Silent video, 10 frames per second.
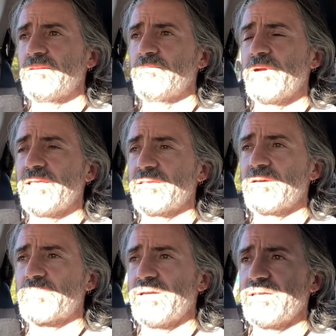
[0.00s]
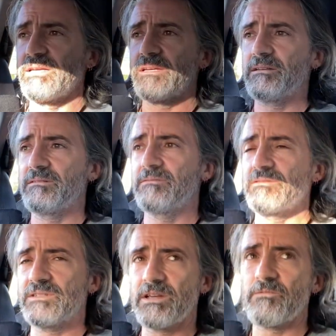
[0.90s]
we ended up getting
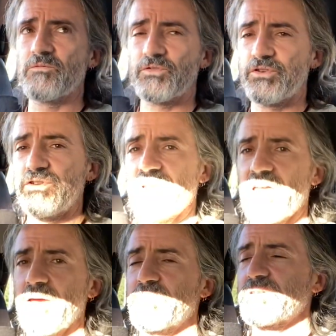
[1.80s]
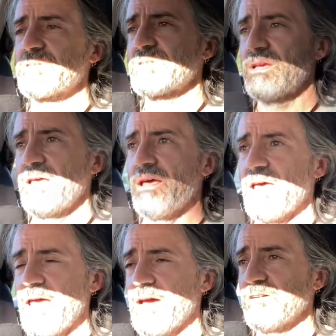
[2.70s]
several junior campuses,
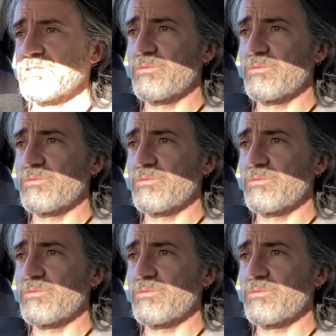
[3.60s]
ours,